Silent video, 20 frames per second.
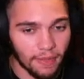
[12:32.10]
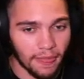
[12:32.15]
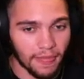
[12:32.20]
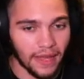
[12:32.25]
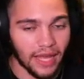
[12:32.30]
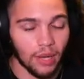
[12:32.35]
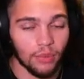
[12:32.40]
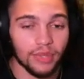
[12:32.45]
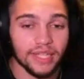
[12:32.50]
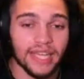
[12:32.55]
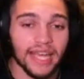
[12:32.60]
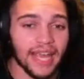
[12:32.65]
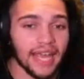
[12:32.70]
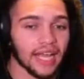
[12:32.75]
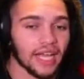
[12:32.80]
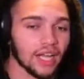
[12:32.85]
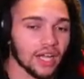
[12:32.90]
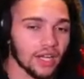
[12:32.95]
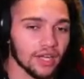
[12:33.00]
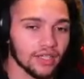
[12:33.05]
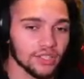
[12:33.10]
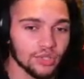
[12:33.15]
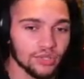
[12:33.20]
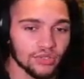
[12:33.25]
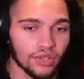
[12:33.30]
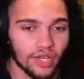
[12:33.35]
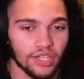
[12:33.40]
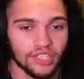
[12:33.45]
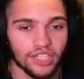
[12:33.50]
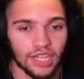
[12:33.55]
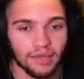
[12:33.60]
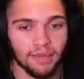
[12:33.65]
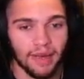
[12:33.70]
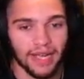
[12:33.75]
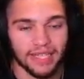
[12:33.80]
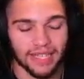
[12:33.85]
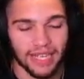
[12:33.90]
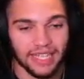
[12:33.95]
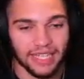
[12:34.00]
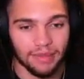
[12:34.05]
and we can't use our eject
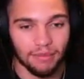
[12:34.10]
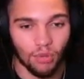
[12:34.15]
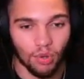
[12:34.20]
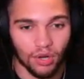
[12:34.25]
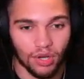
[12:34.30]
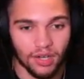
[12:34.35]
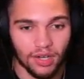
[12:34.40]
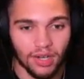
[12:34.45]
pack anymore,